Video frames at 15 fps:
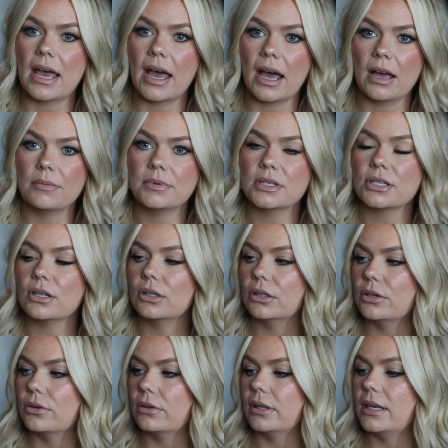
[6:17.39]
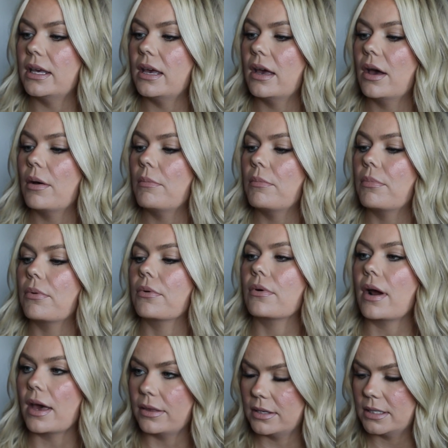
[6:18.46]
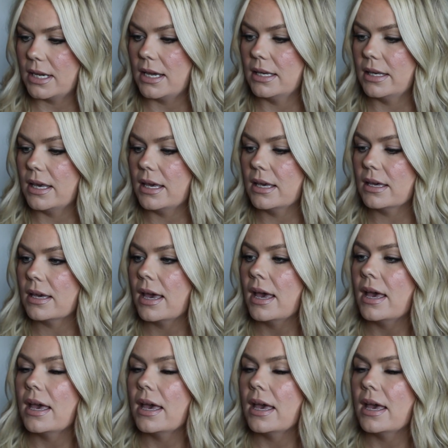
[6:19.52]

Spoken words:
absolutely breathtaking.